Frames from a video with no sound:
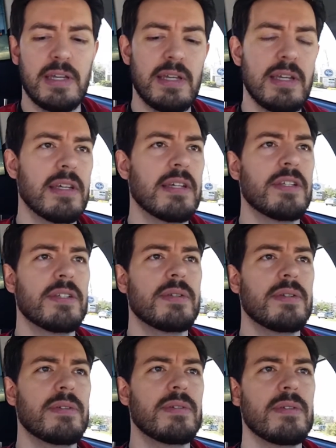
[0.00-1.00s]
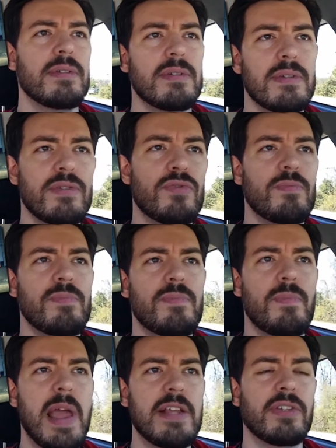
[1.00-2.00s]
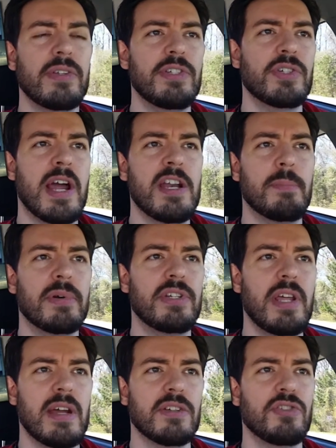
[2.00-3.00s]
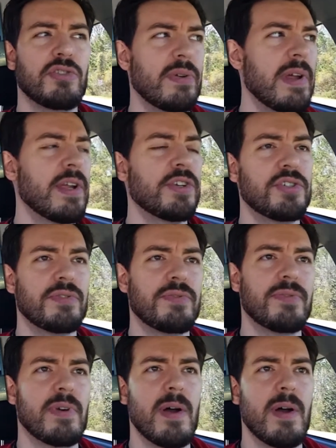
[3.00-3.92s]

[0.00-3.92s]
he is basically trying to protect Trish